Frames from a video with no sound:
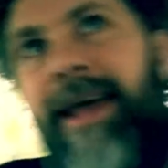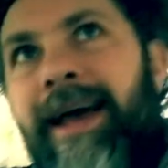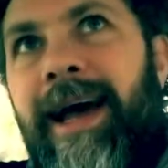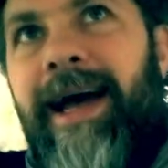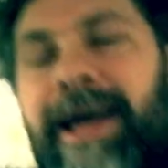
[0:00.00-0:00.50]

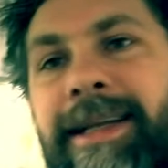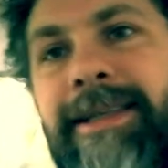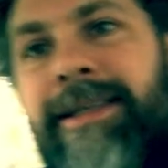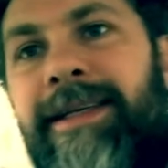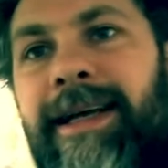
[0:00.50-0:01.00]

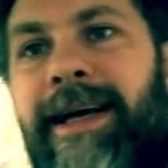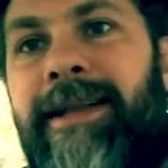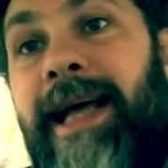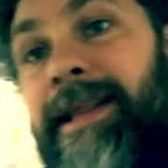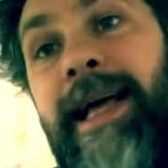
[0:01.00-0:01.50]

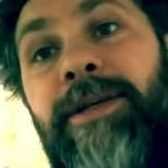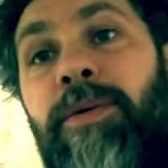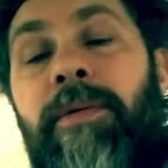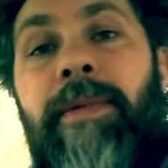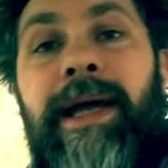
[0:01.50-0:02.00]
That's what
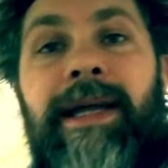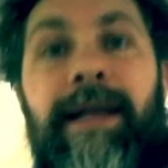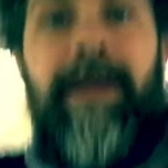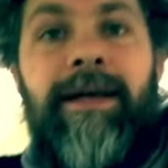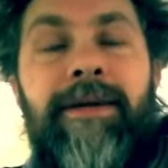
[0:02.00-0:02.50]
we're making
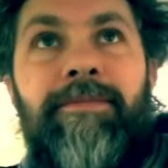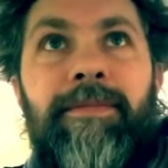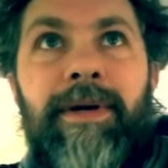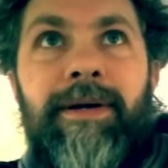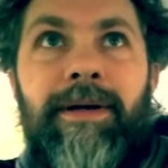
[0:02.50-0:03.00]

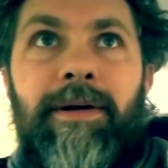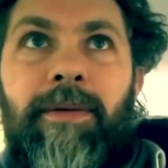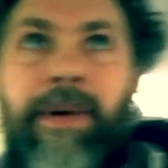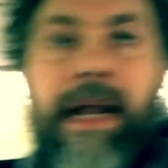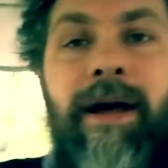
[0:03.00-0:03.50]
a
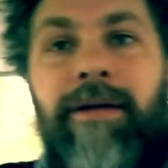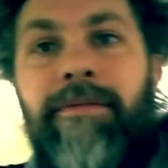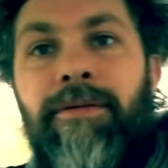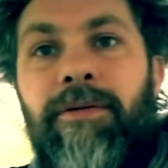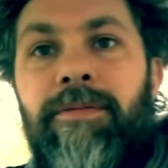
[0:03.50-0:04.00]
beeline
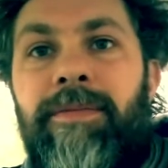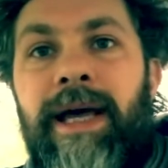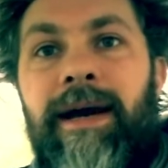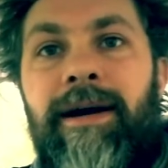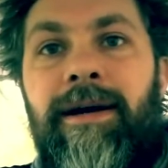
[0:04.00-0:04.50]
for.
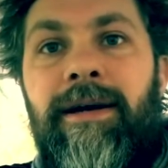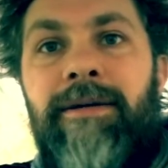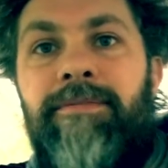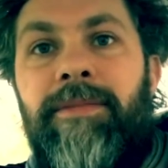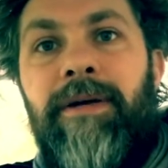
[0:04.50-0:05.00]
They are,
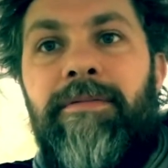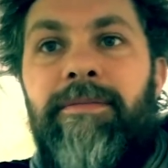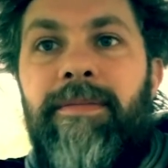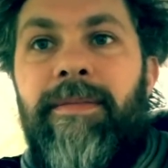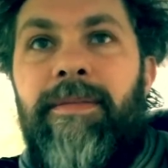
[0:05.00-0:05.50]
you know,
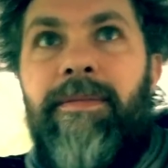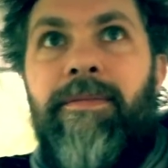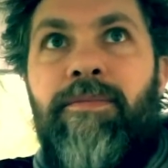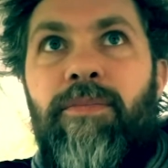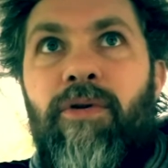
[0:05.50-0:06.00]

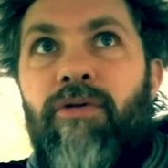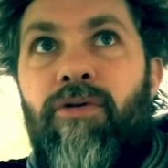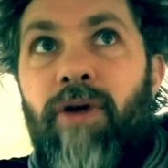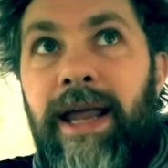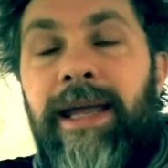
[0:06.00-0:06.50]

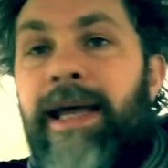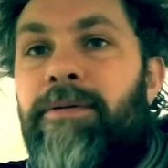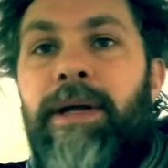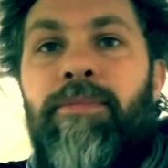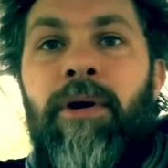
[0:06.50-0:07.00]
great
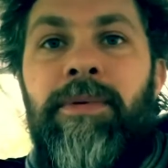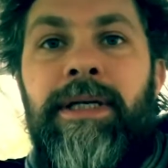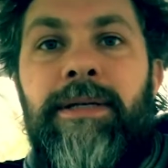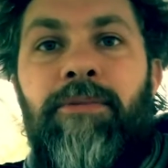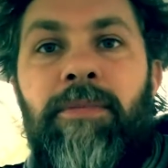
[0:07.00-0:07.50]
yielding
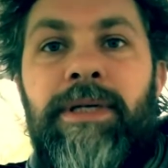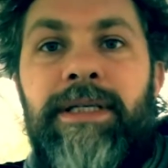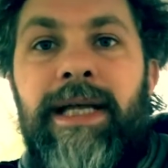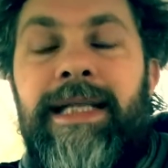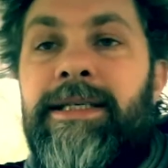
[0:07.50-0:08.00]

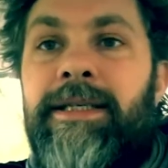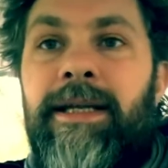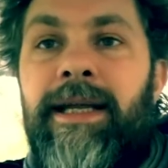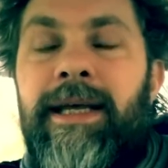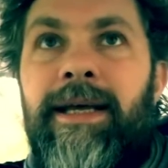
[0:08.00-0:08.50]
properties
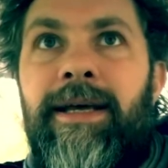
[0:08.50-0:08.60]
instantly.